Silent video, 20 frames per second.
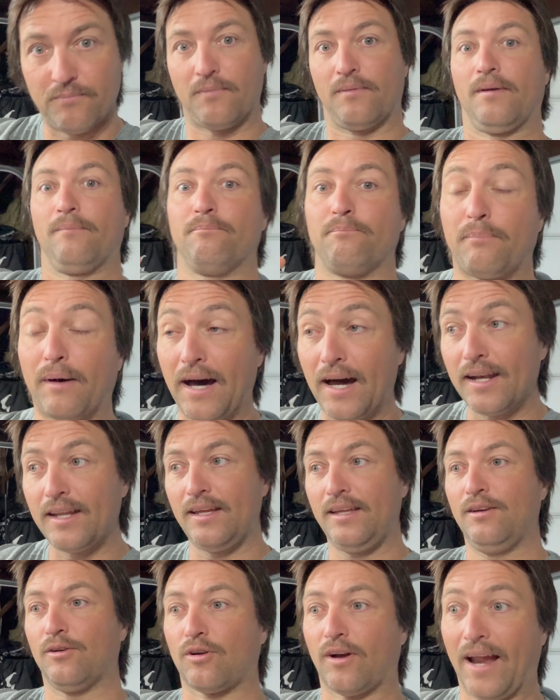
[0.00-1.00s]

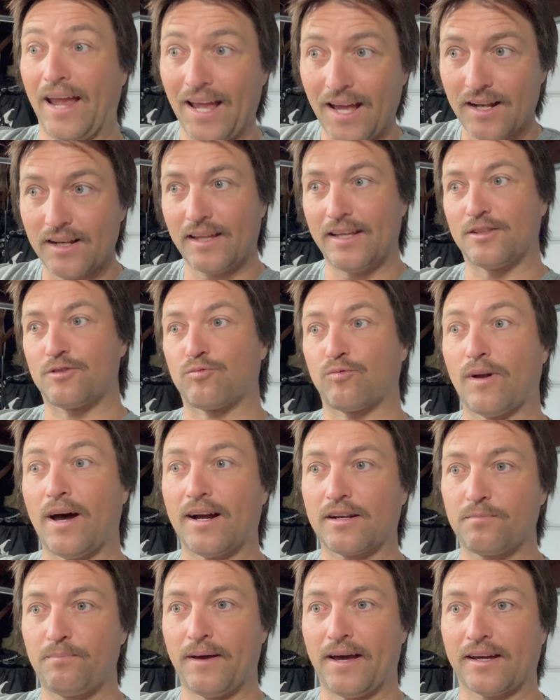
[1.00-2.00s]
body or hand gets
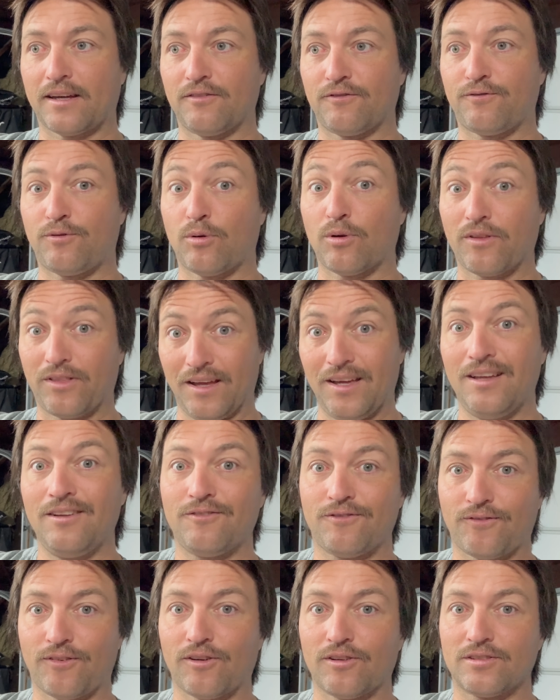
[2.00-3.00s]
rocked back and forth in
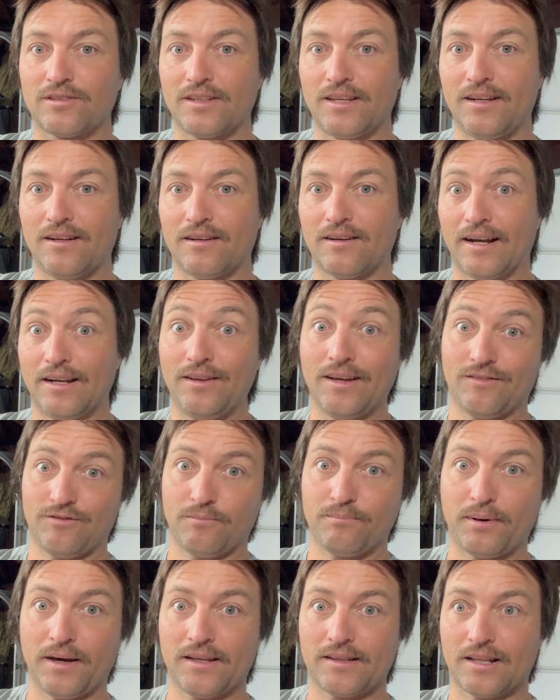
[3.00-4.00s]
first gear and you have a
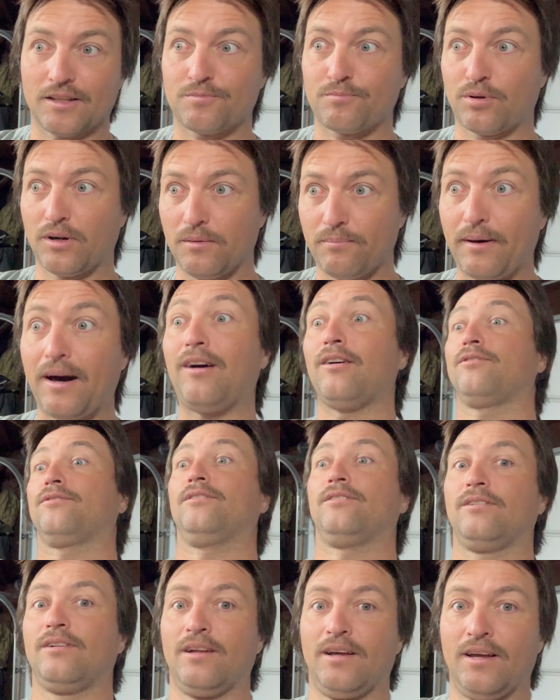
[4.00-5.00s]
bike that's pretty
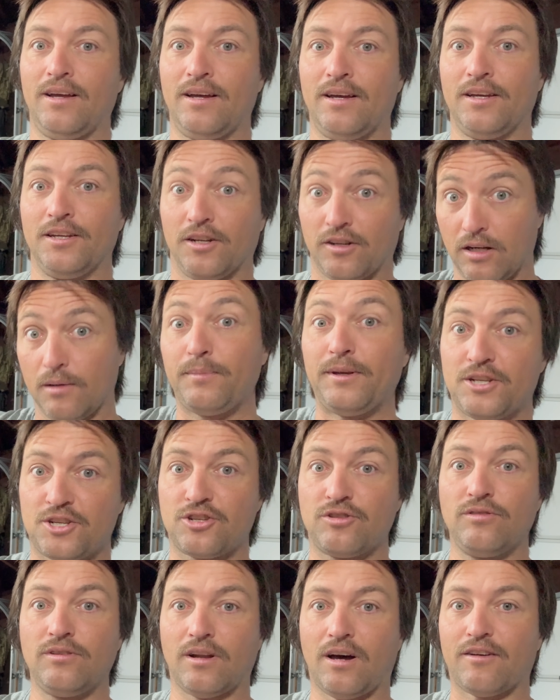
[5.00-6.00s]
powerful, you're gonna be
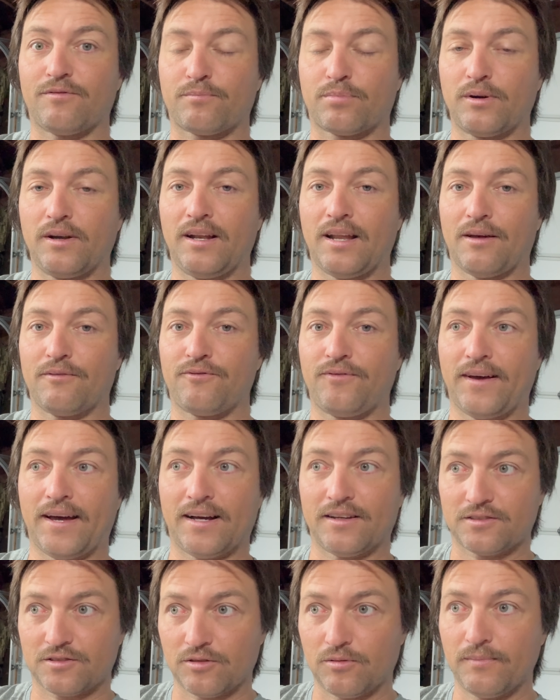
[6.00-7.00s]
shooting off pretty damn
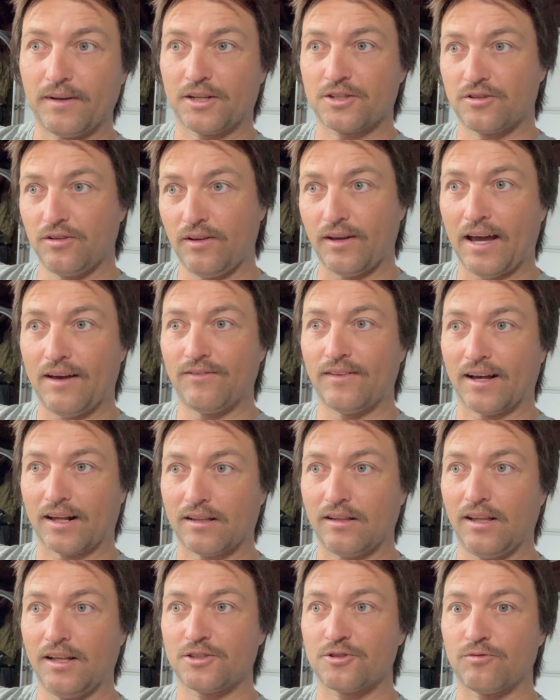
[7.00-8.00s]
fast. So make sure you have that
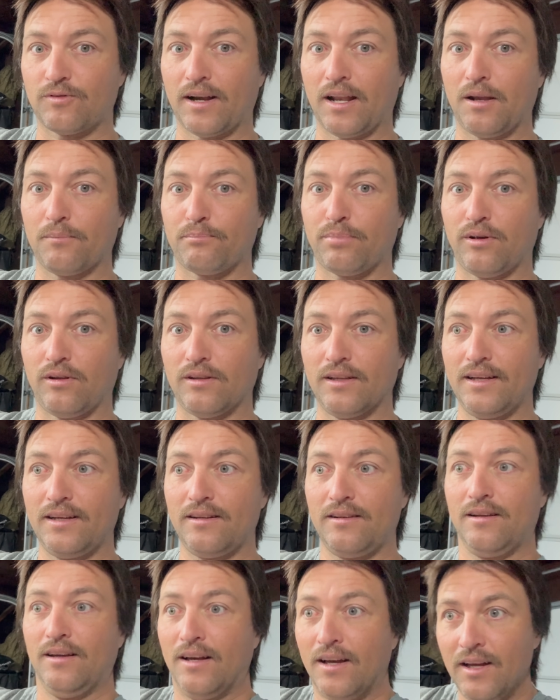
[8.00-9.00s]
clutch ready to pull
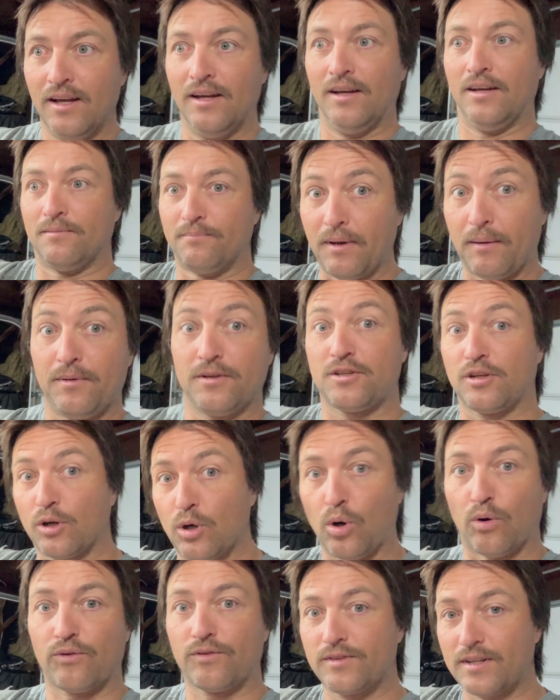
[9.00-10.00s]
in, maybe to
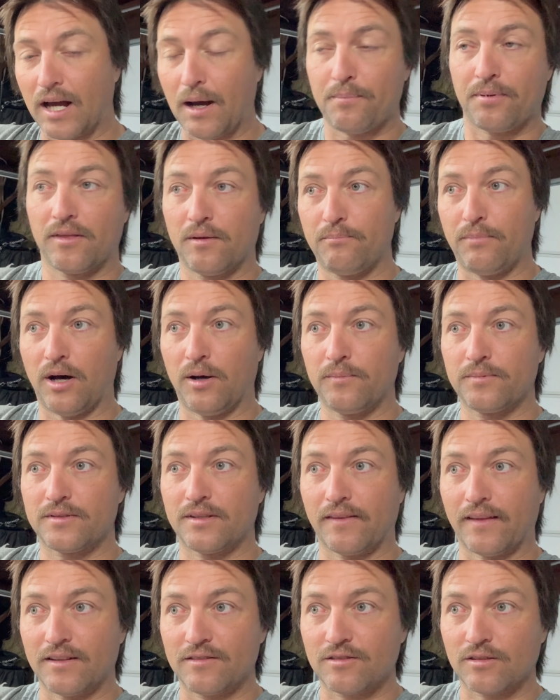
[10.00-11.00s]
go over top of the bumps
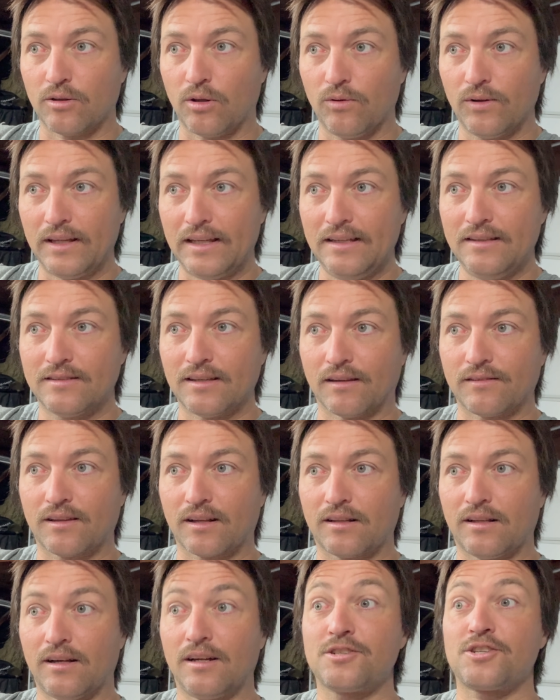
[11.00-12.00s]
and then slowly ease out the
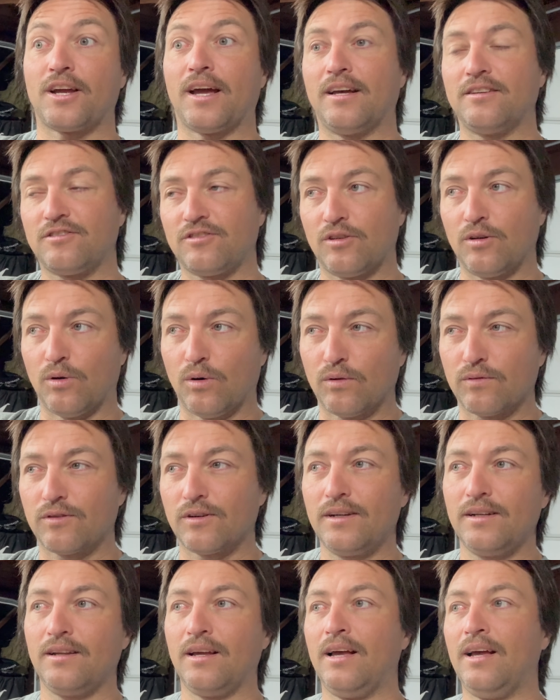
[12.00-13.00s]
clutch as you go
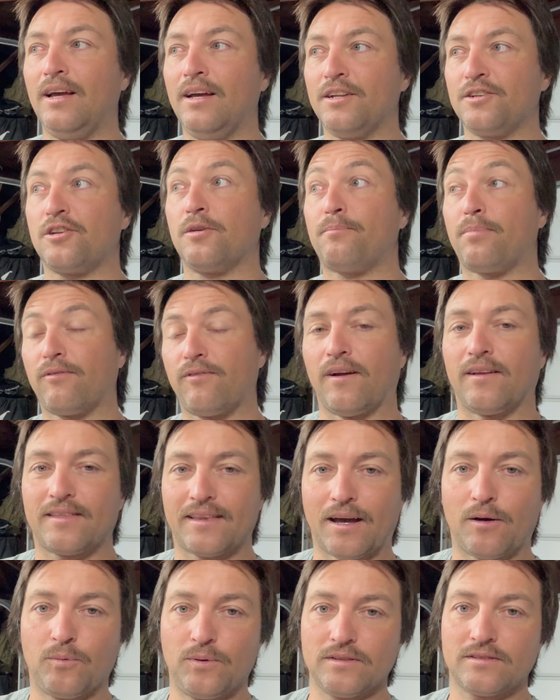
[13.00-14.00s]
over it to prevent
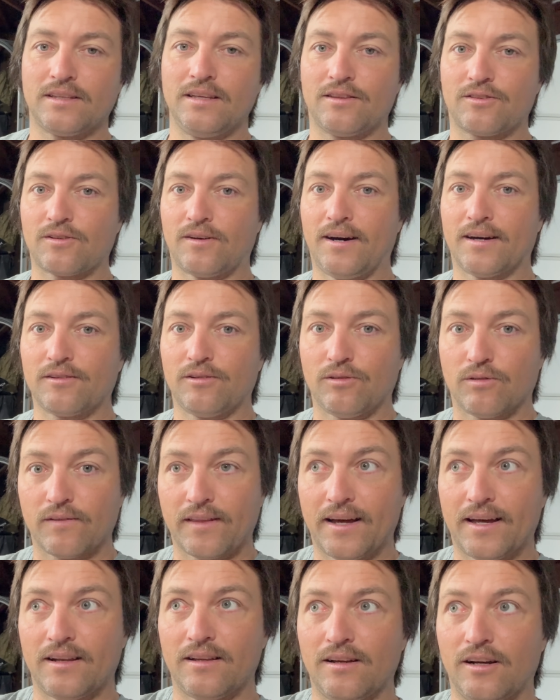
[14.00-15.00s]
that whiskey throttle or
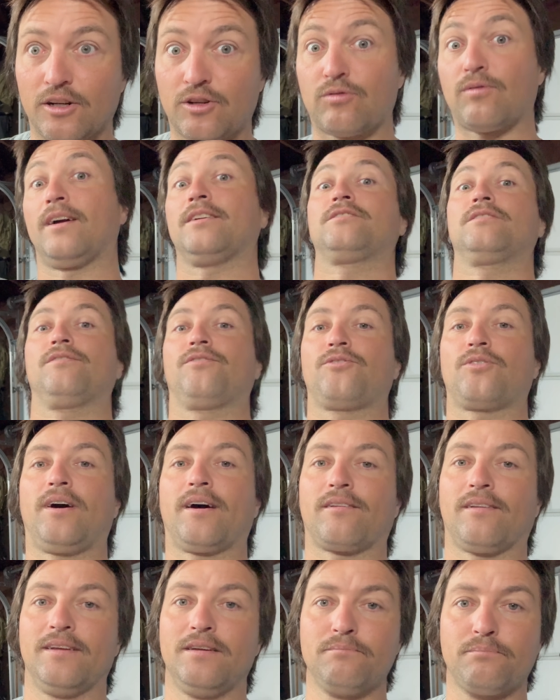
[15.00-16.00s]
that aggressive
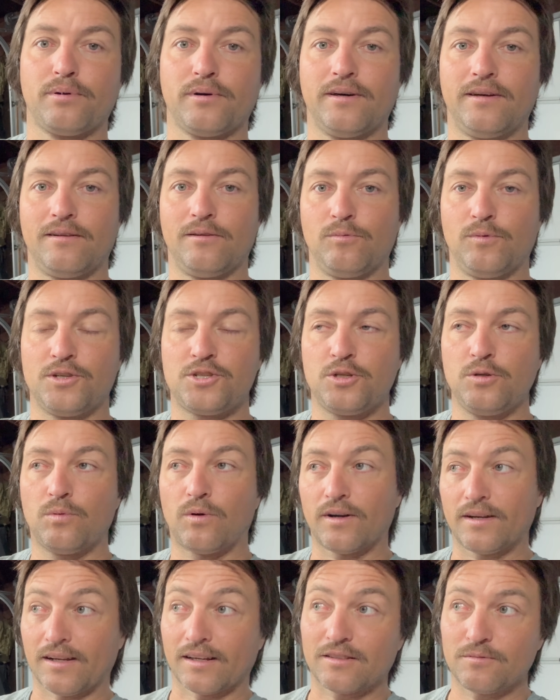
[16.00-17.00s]
throttle input, which you
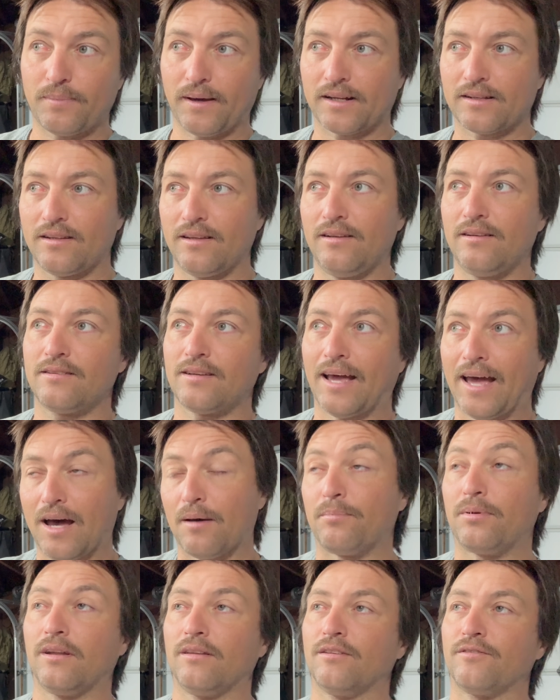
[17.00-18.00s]
weren't expecting to
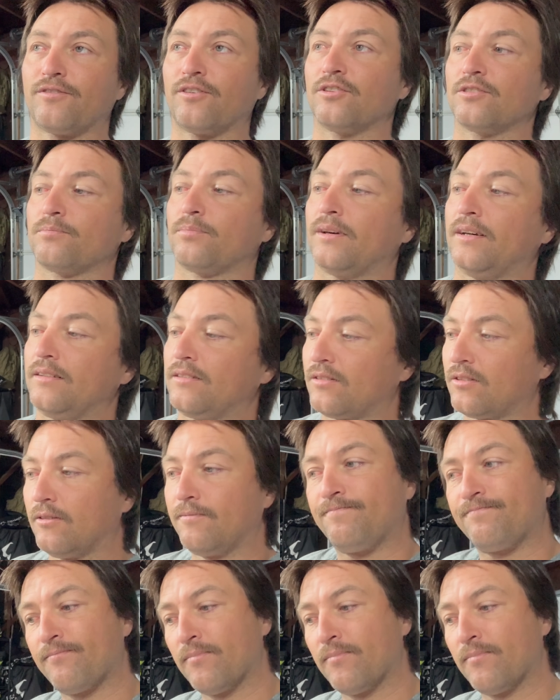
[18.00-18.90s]
happen in the first place. So